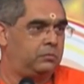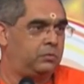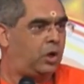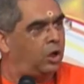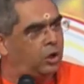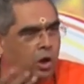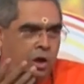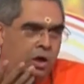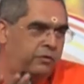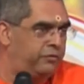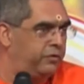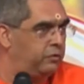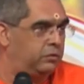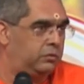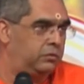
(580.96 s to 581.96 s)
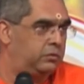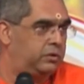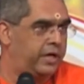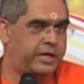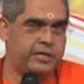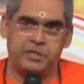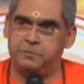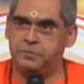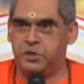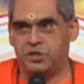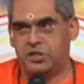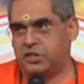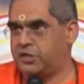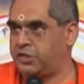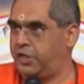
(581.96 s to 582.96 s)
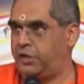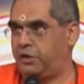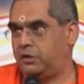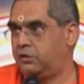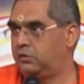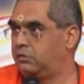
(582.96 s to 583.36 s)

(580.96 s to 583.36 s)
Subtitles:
not all of you, exception sustained,